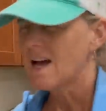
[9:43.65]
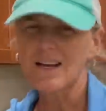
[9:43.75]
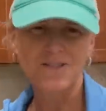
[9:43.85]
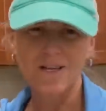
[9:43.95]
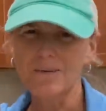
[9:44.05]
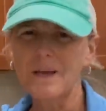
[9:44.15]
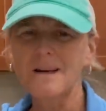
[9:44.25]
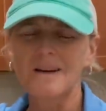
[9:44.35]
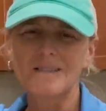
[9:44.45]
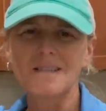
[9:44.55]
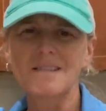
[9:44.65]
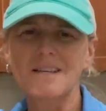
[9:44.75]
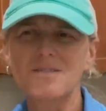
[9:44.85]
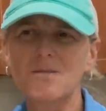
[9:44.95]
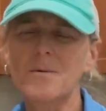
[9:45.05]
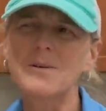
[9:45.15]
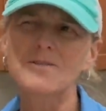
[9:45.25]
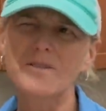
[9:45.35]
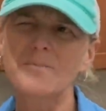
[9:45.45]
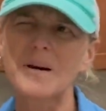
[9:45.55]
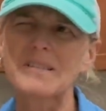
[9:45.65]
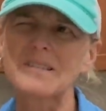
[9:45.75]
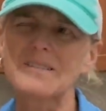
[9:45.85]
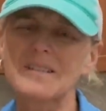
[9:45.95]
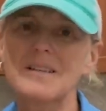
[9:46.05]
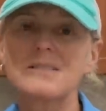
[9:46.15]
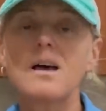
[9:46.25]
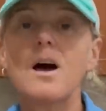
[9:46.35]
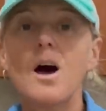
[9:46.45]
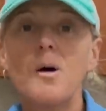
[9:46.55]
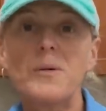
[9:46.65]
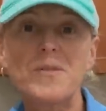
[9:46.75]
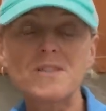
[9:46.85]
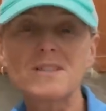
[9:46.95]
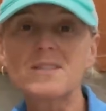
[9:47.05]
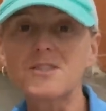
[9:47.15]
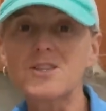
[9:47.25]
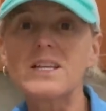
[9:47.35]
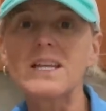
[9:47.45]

Actually, I can make it on a Sunday too, but we usually do pasta on Sundays. But this is such an